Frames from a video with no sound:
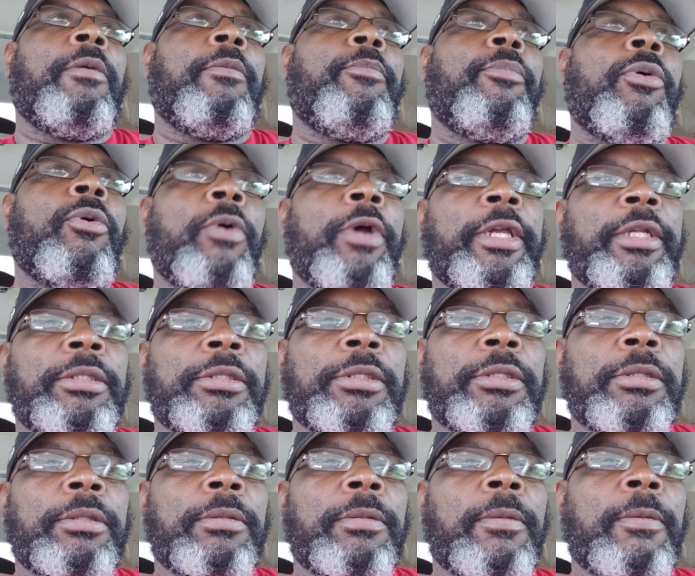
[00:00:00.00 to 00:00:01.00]

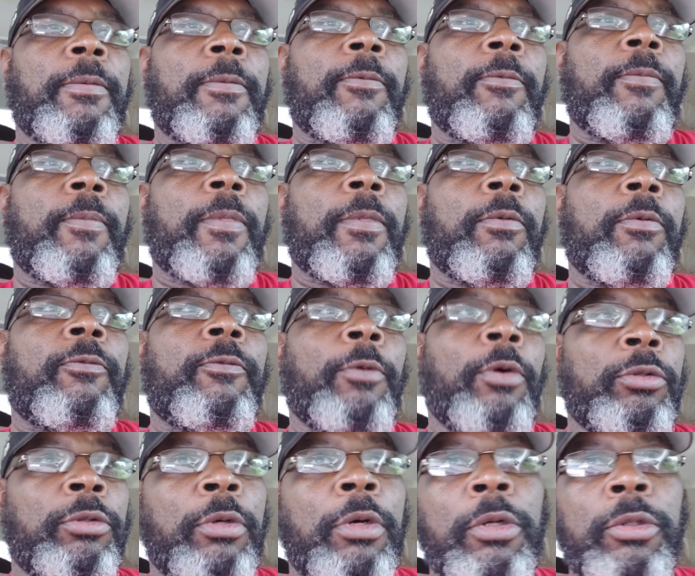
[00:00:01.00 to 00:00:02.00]
points
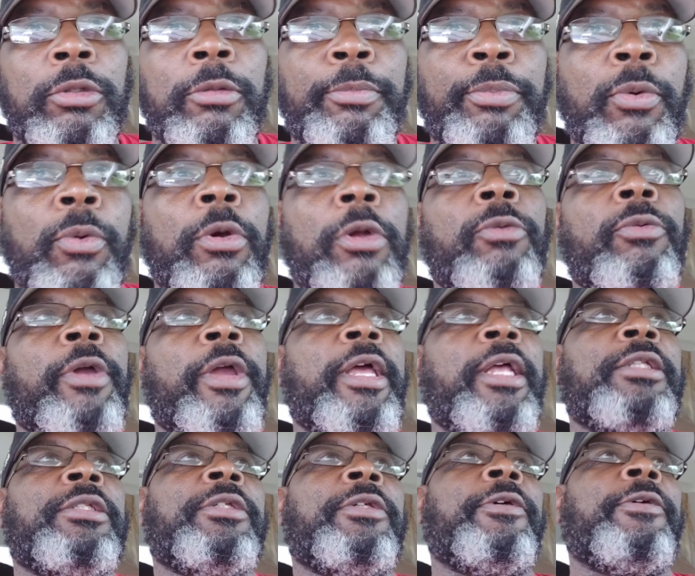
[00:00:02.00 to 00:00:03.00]
on the board.
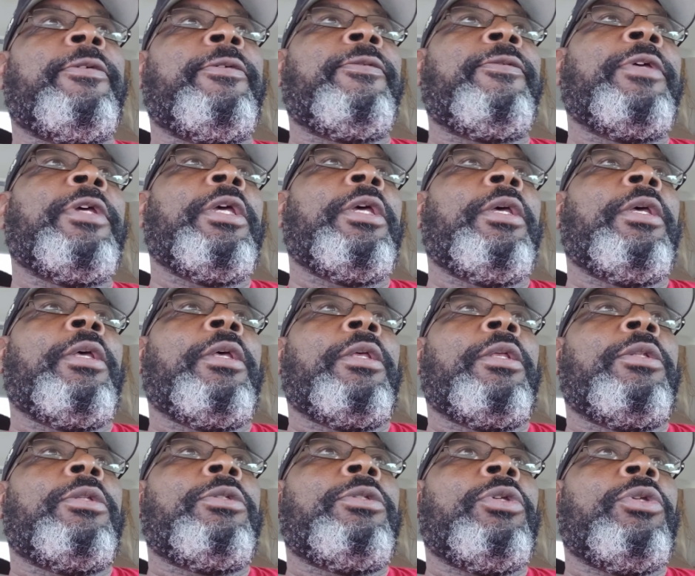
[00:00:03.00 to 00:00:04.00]
Whereas
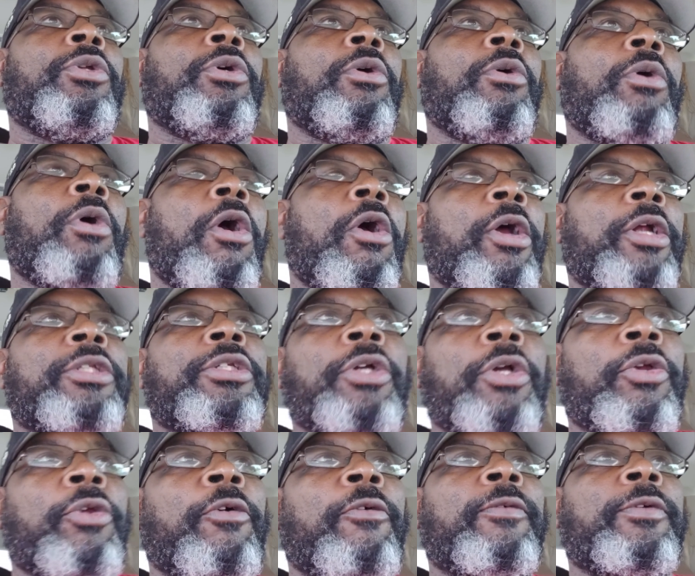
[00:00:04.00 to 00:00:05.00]
our
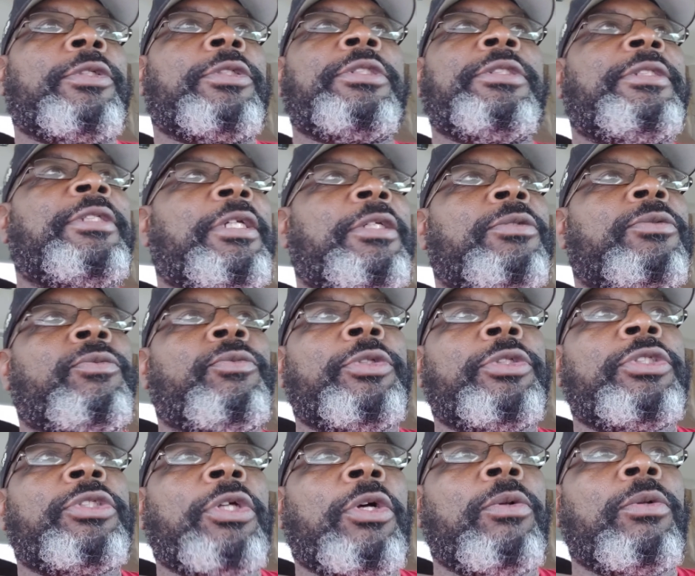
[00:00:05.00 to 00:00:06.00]
turnovers didn't
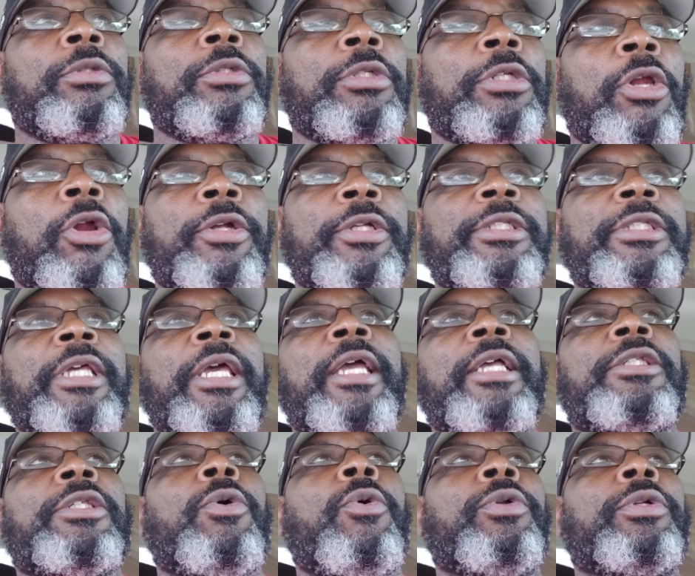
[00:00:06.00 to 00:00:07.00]
result in our
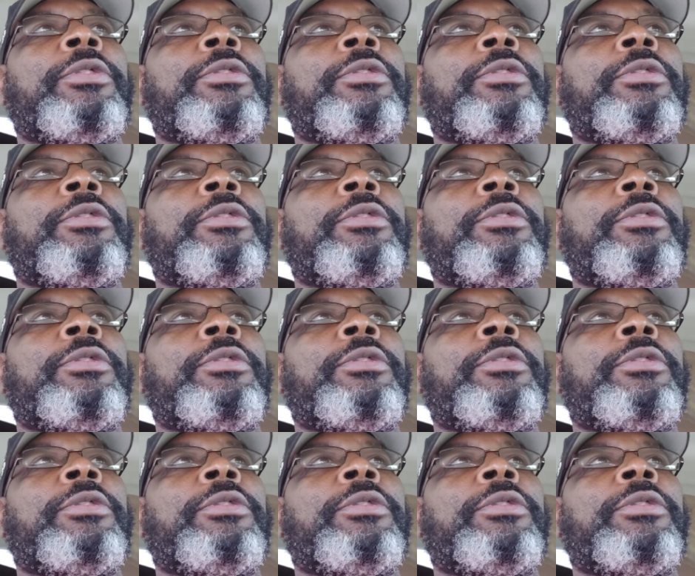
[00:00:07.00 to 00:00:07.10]
sacks, or